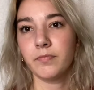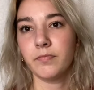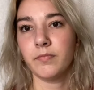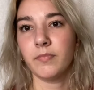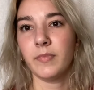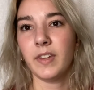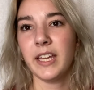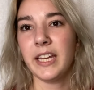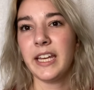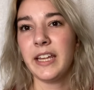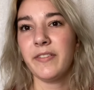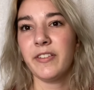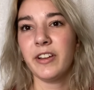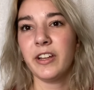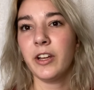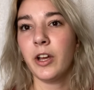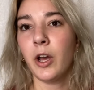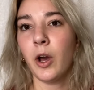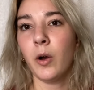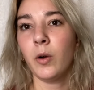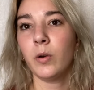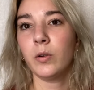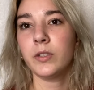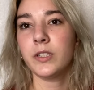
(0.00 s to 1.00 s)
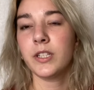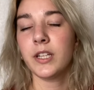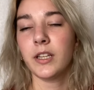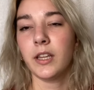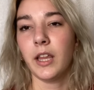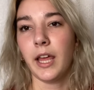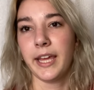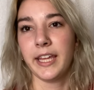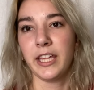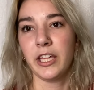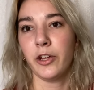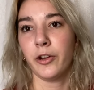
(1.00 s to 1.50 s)
And even go to
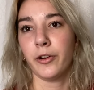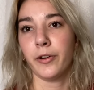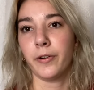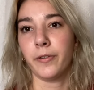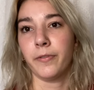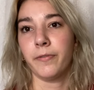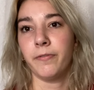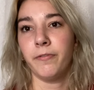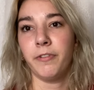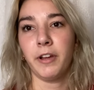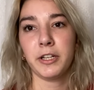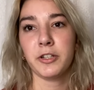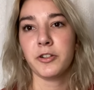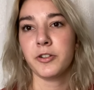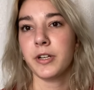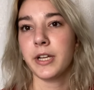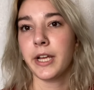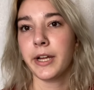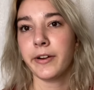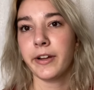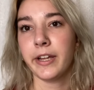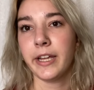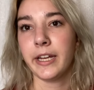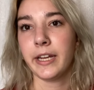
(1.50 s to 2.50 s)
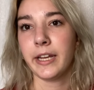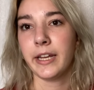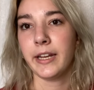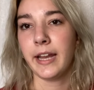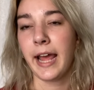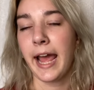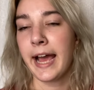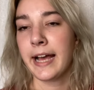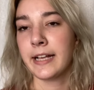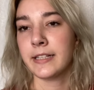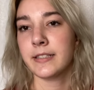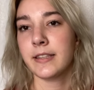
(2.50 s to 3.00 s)
like your veterinarian and
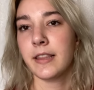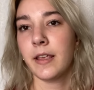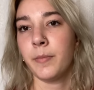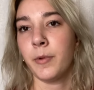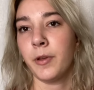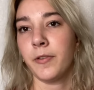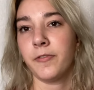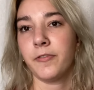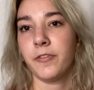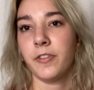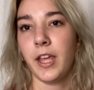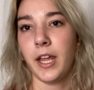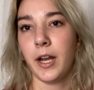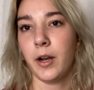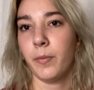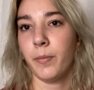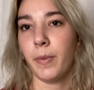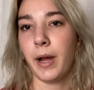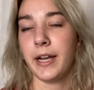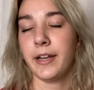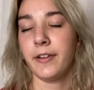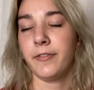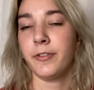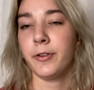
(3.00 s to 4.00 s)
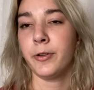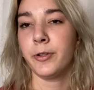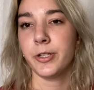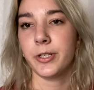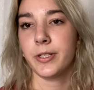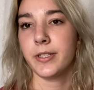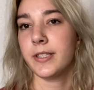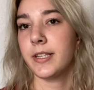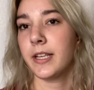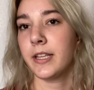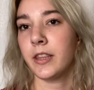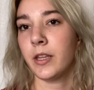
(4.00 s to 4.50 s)
ask them if they don't mind if you
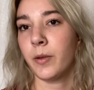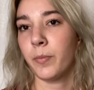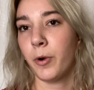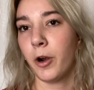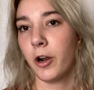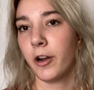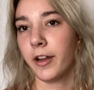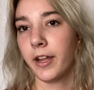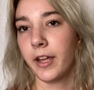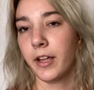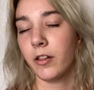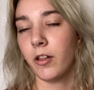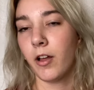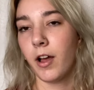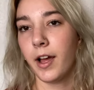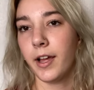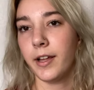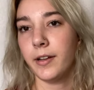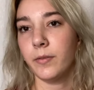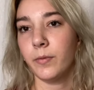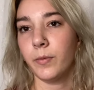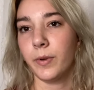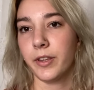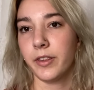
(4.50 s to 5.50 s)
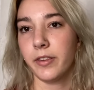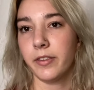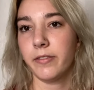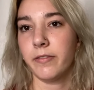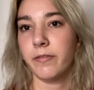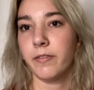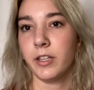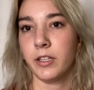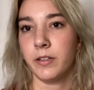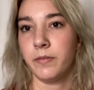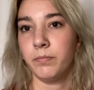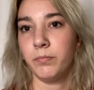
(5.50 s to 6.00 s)
just sit in the parking lot with
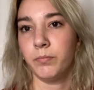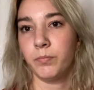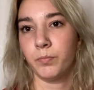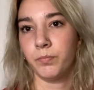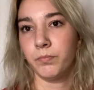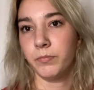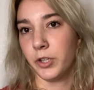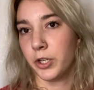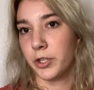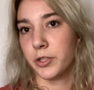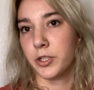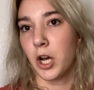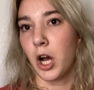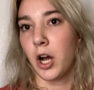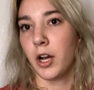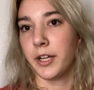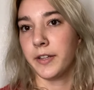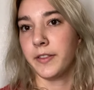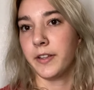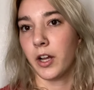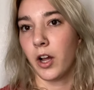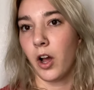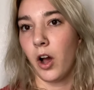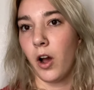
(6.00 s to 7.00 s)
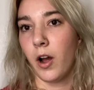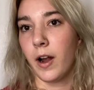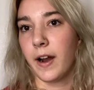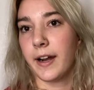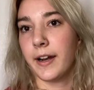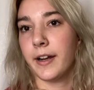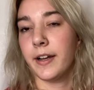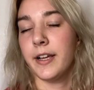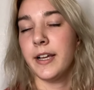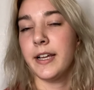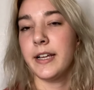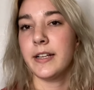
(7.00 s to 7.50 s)
your dog in the
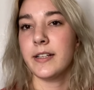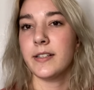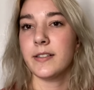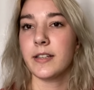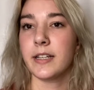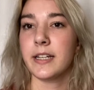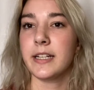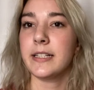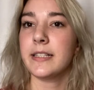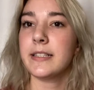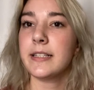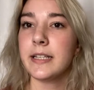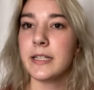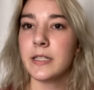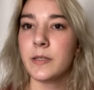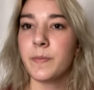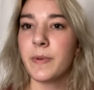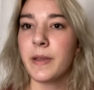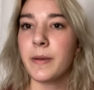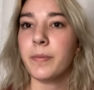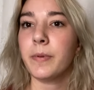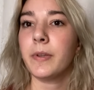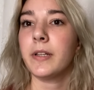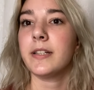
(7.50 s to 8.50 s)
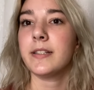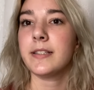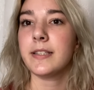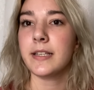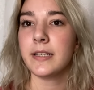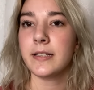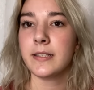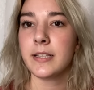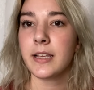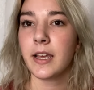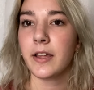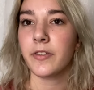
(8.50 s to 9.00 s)
car. So then it sees people and
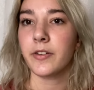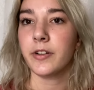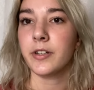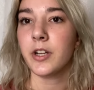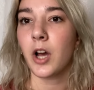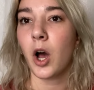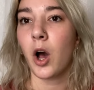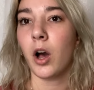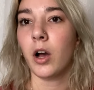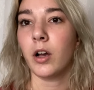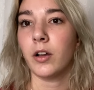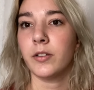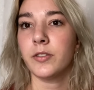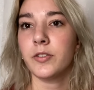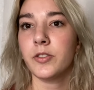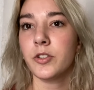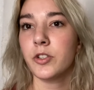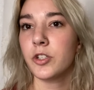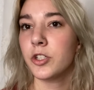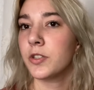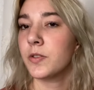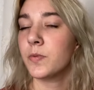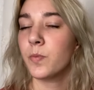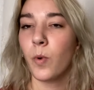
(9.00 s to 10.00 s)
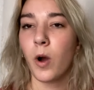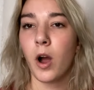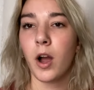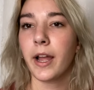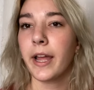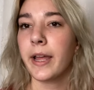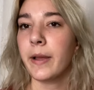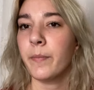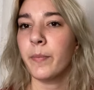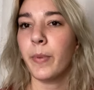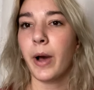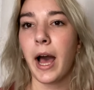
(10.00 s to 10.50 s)
sees the other dogs just
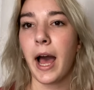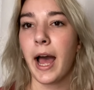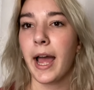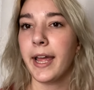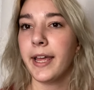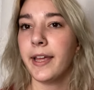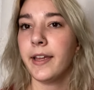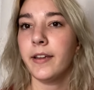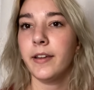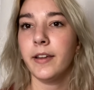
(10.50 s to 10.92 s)
walking by,